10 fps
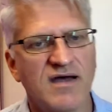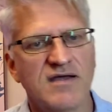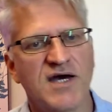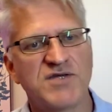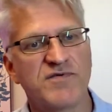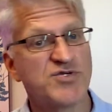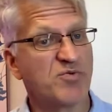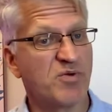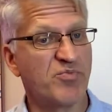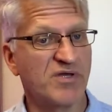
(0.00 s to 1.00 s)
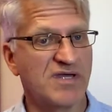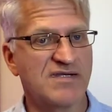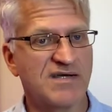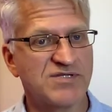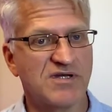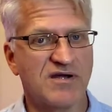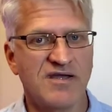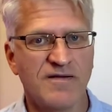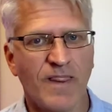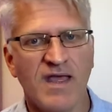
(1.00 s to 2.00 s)
Controversial but brilliant, I should
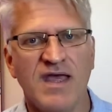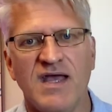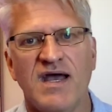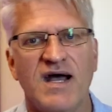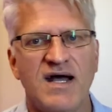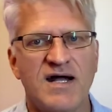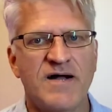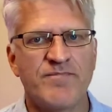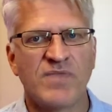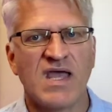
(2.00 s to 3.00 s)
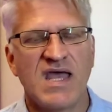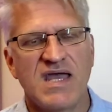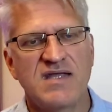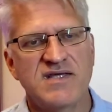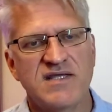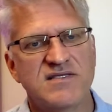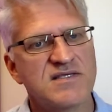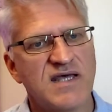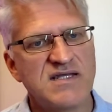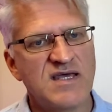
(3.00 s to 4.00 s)
argue. He takes
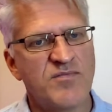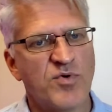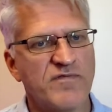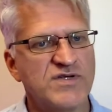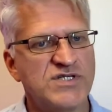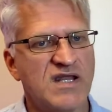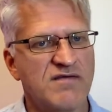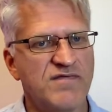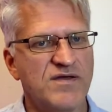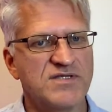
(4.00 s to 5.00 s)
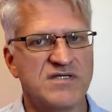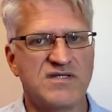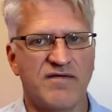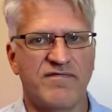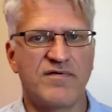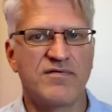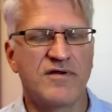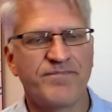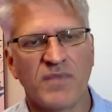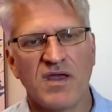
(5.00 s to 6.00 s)
this idea of morphogenetic fields a step
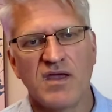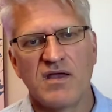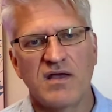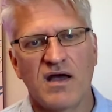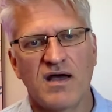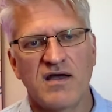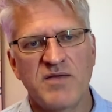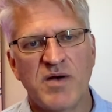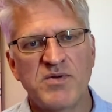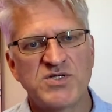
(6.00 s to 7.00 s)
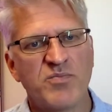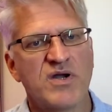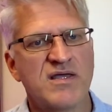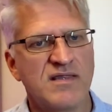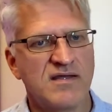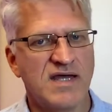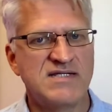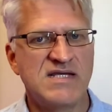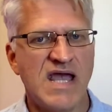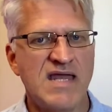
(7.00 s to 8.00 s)
further. He published a book in the
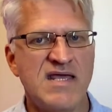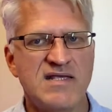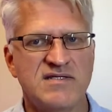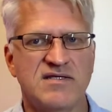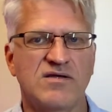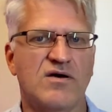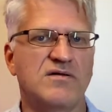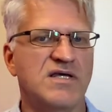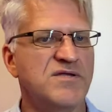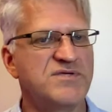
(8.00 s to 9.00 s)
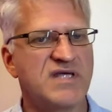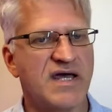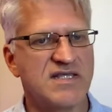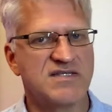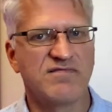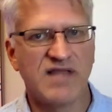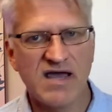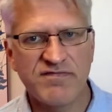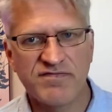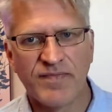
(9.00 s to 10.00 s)
1980s called A New Science of
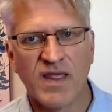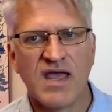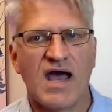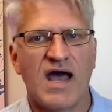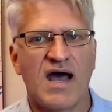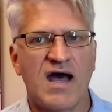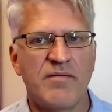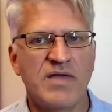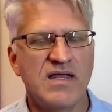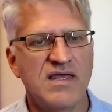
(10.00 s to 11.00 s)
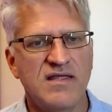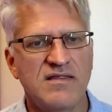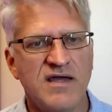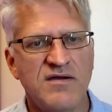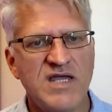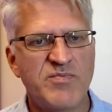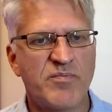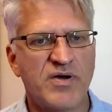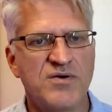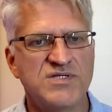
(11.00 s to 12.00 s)
Life. And there he
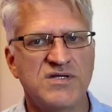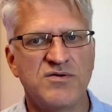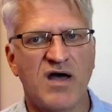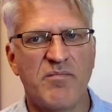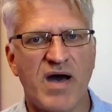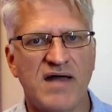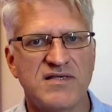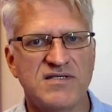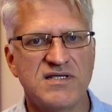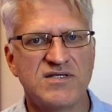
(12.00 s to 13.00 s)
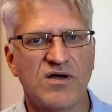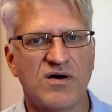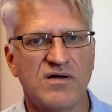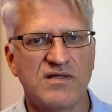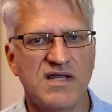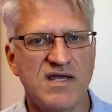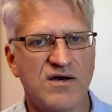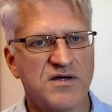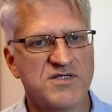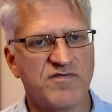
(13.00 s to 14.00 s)
proposed a new hypothesis that he
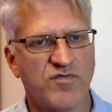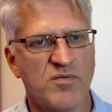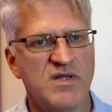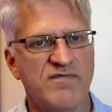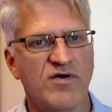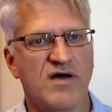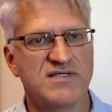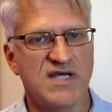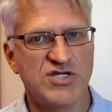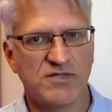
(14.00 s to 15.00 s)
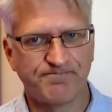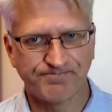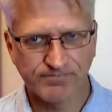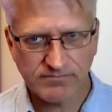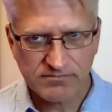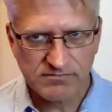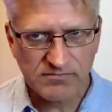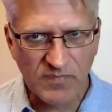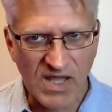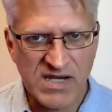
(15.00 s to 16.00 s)
calls formative causation.
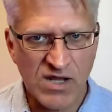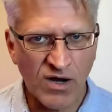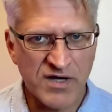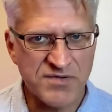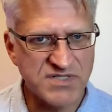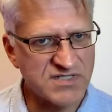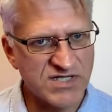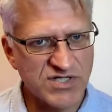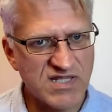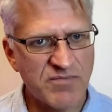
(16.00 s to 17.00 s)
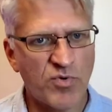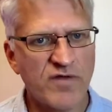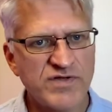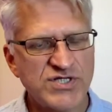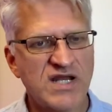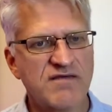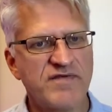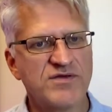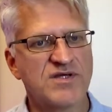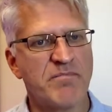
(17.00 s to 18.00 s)
And he argues essentially that morphogenetic
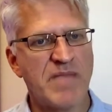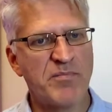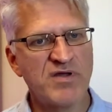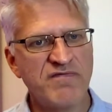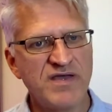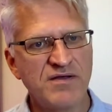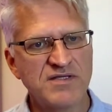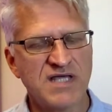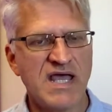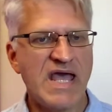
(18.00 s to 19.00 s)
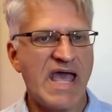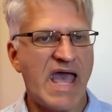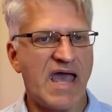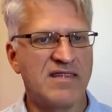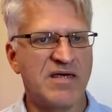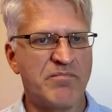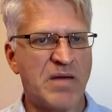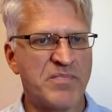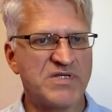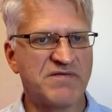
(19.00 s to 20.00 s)
fields are memory fields and that
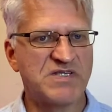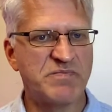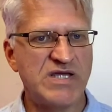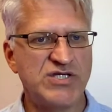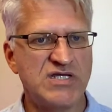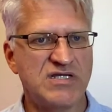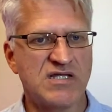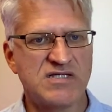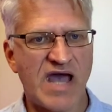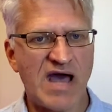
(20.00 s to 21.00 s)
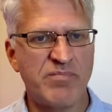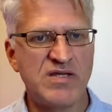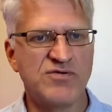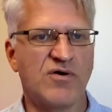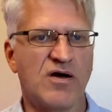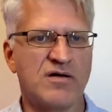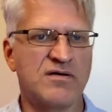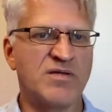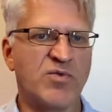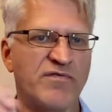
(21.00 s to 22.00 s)
members of a species can tap into
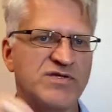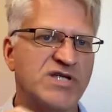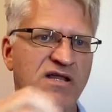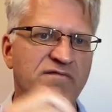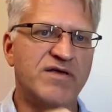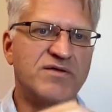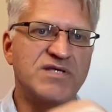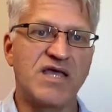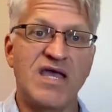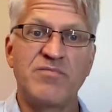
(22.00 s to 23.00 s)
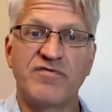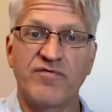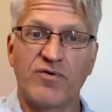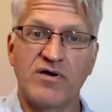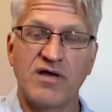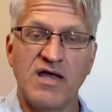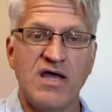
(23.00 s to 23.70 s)
all the morphogenetic fields that came before.